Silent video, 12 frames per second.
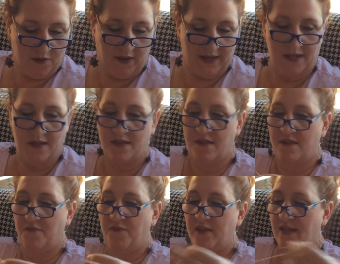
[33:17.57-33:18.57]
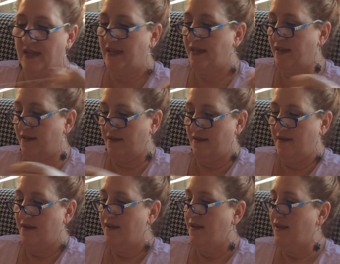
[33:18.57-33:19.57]
so I can just fill in and
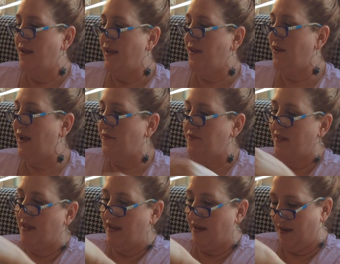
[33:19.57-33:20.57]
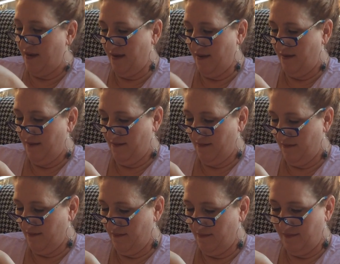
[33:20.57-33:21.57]
I don't have to like
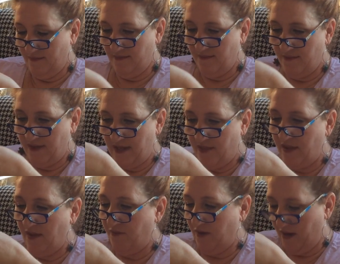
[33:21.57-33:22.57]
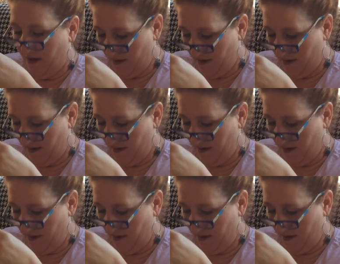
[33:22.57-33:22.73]
really think very